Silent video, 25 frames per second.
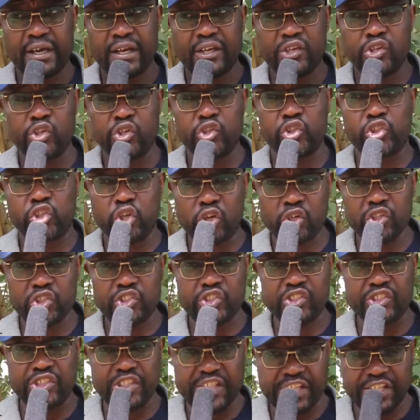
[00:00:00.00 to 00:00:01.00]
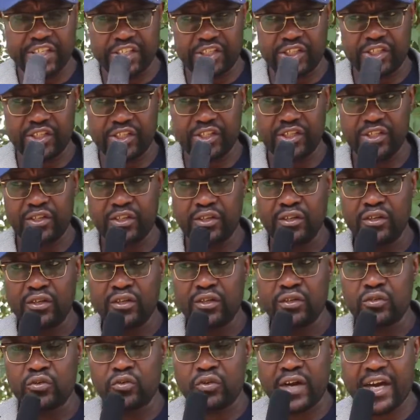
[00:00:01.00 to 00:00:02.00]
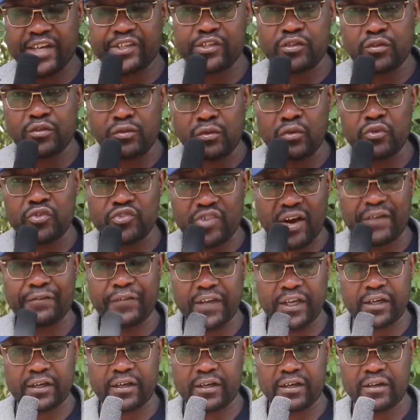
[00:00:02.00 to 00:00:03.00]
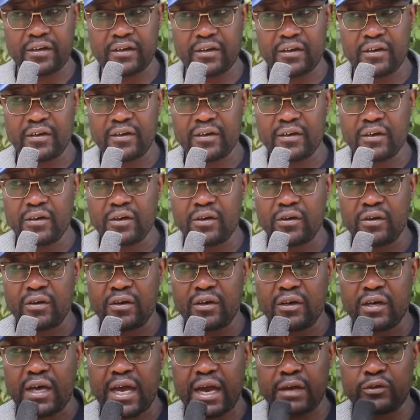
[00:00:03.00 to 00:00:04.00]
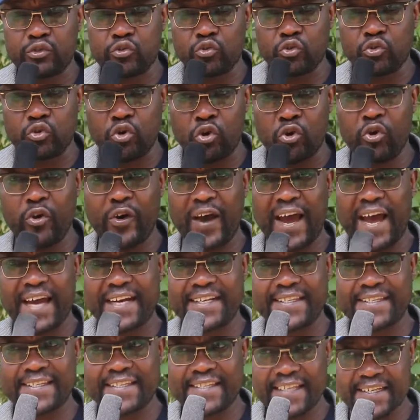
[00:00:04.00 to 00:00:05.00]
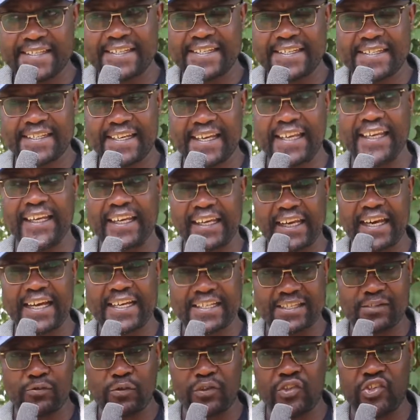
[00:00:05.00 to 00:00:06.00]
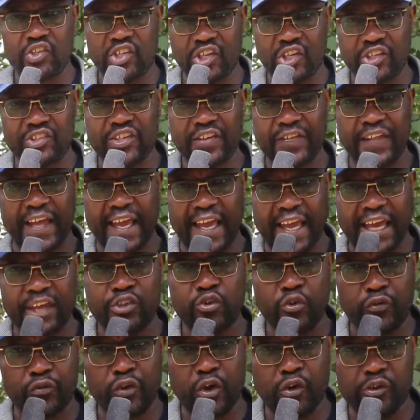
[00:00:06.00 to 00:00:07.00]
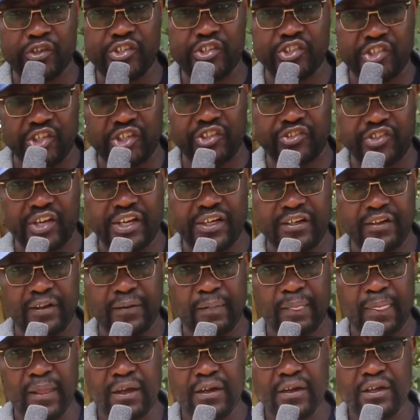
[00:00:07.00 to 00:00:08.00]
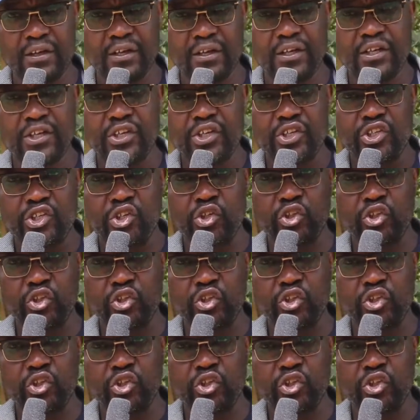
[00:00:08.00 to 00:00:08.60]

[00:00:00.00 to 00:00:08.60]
you don't need to rush through traffic to go and sit in class with children the age of your own children. You